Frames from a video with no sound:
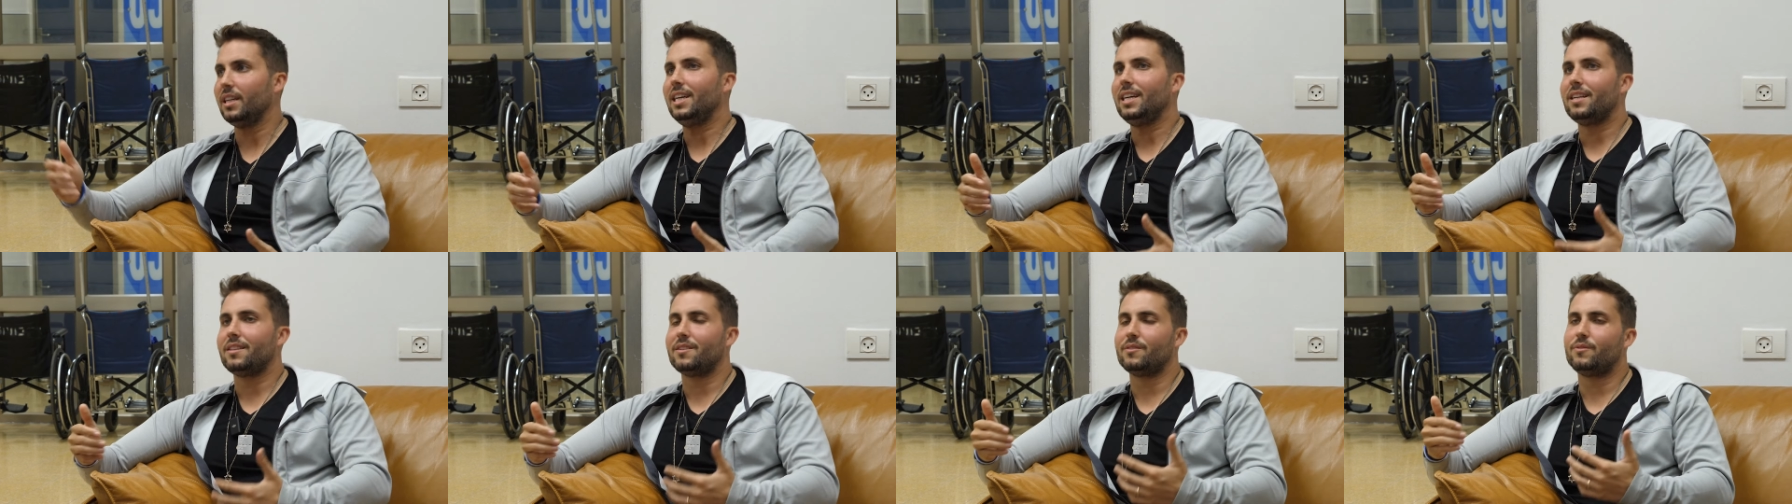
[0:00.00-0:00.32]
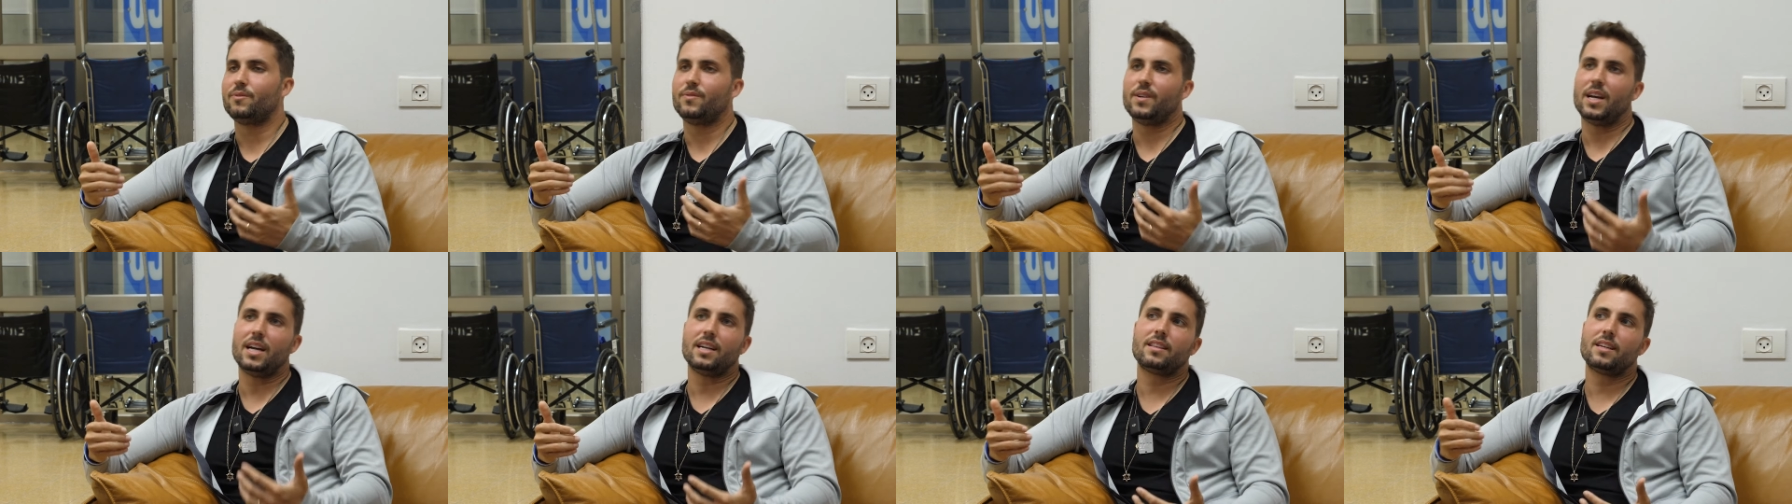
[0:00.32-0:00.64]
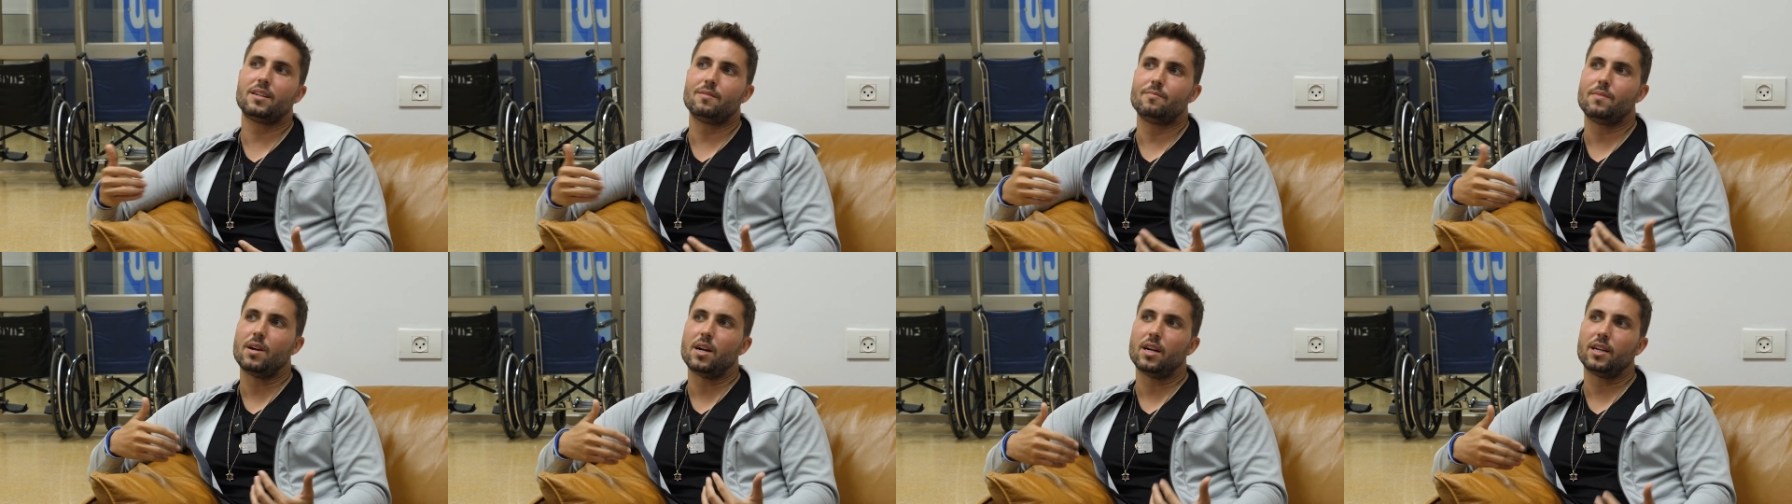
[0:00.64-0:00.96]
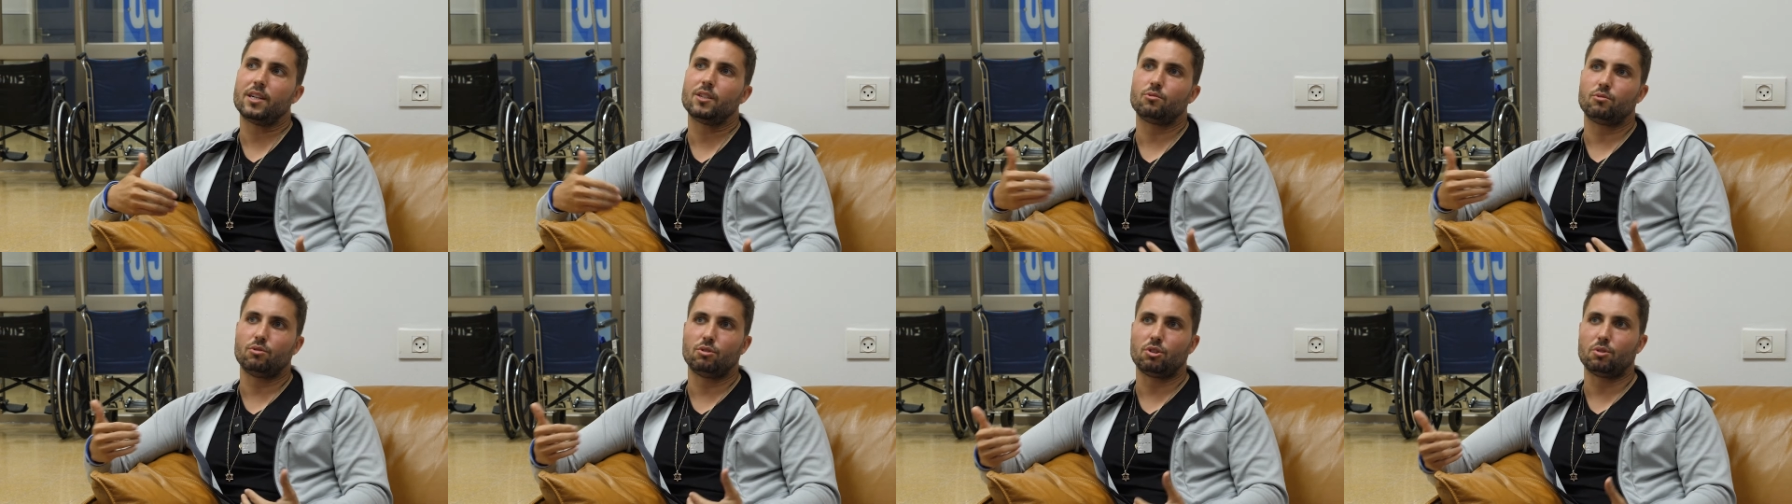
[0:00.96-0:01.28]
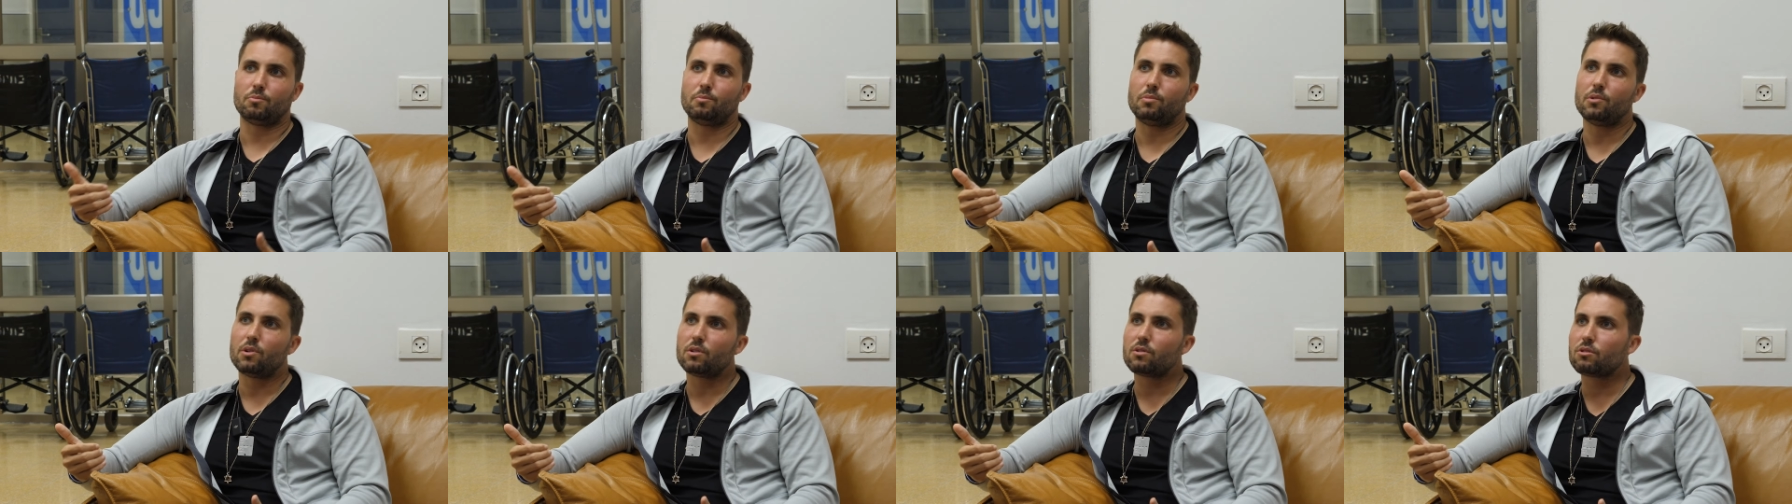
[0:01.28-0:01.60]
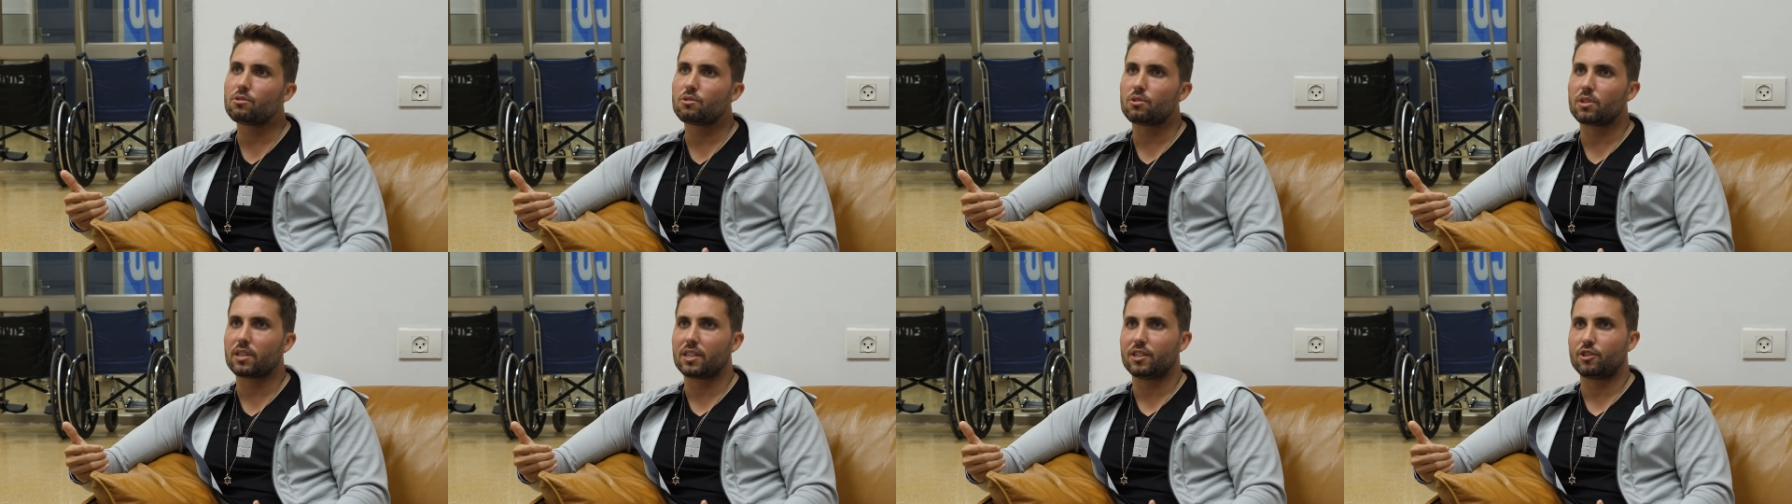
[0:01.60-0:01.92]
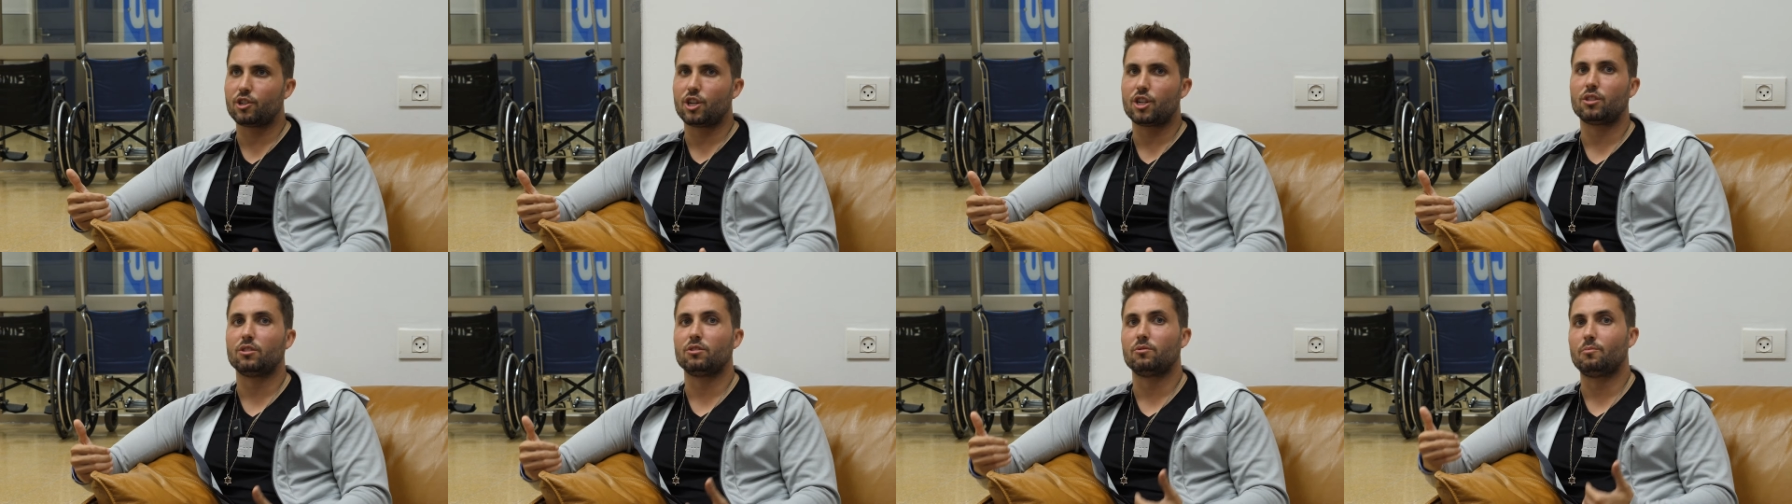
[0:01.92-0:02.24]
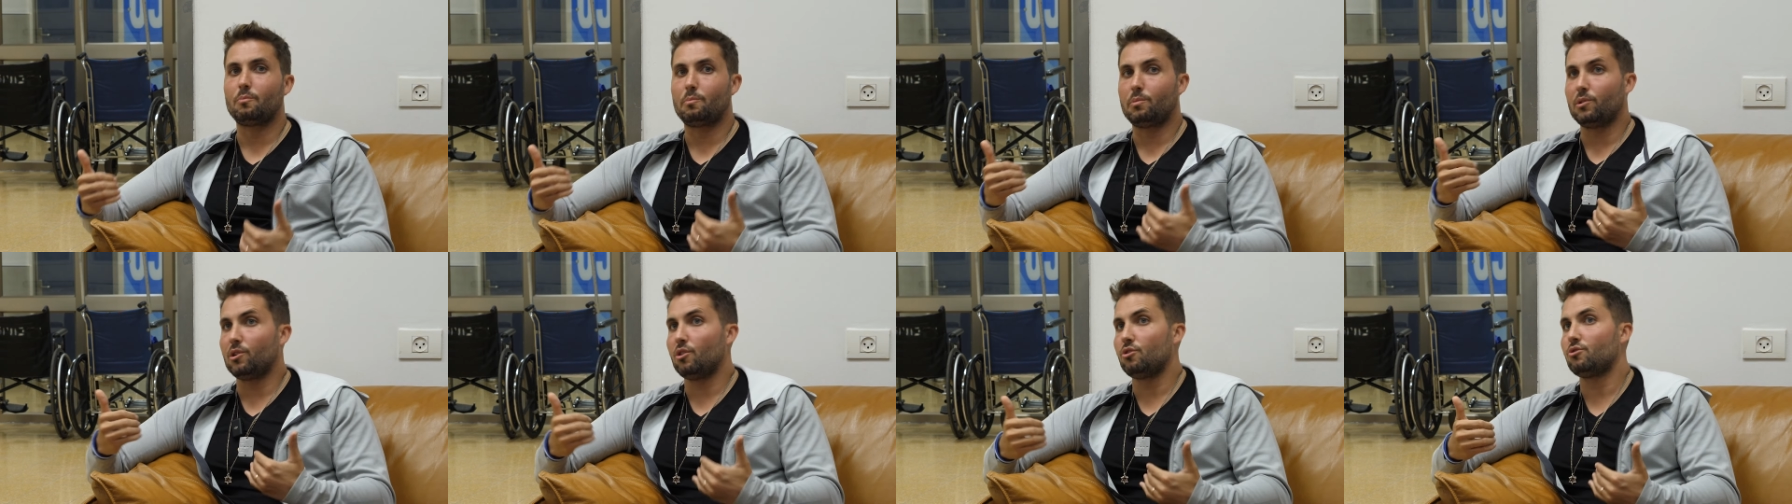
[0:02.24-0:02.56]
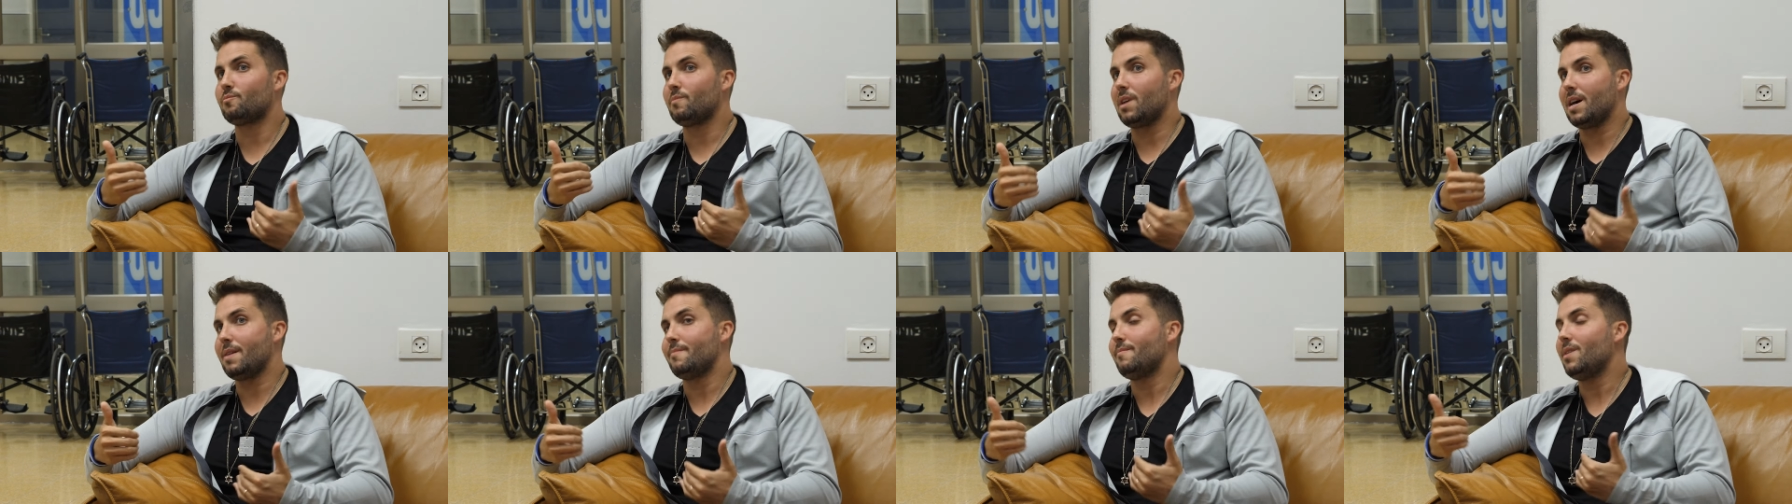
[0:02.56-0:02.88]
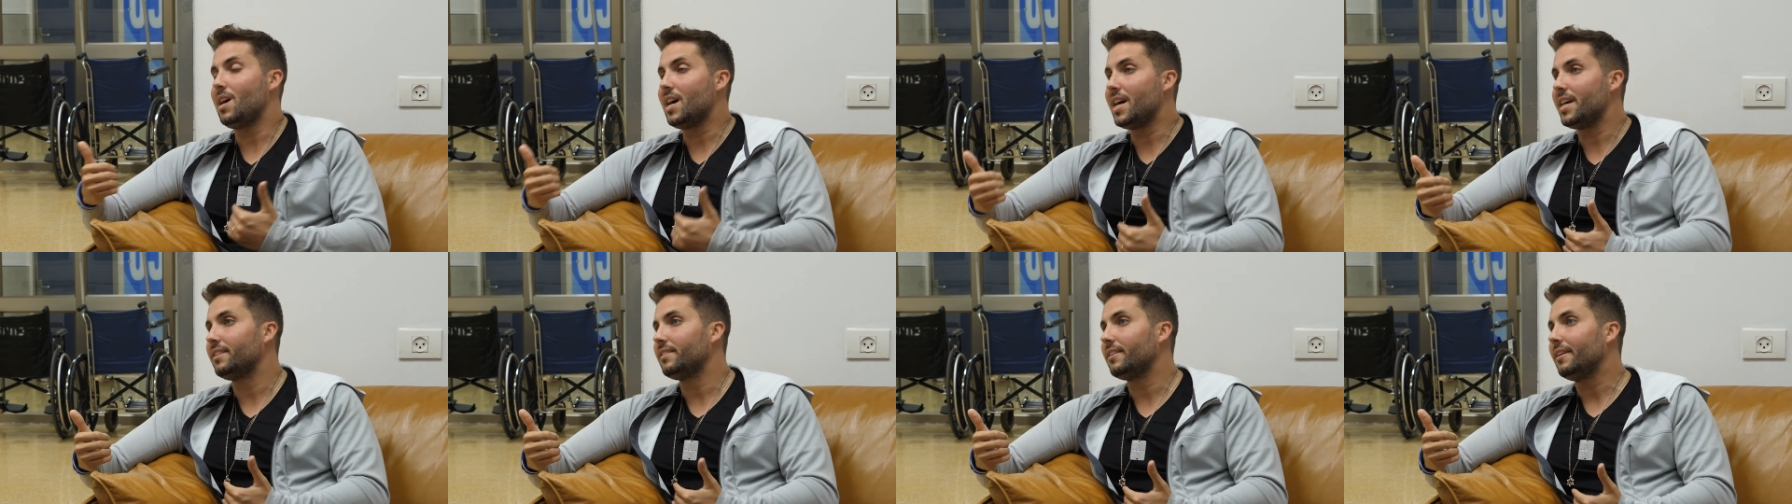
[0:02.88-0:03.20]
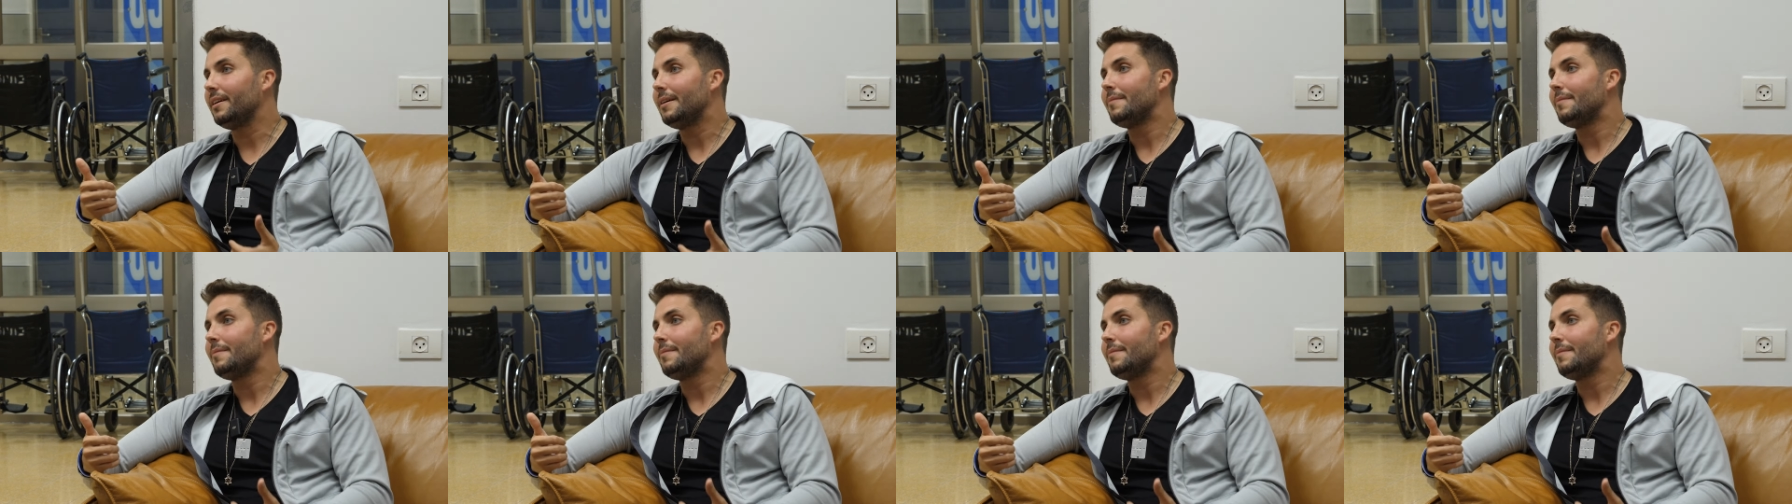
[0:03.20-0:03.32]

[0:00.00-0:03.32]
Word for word: The fact that Americans would support those organizations blows my mind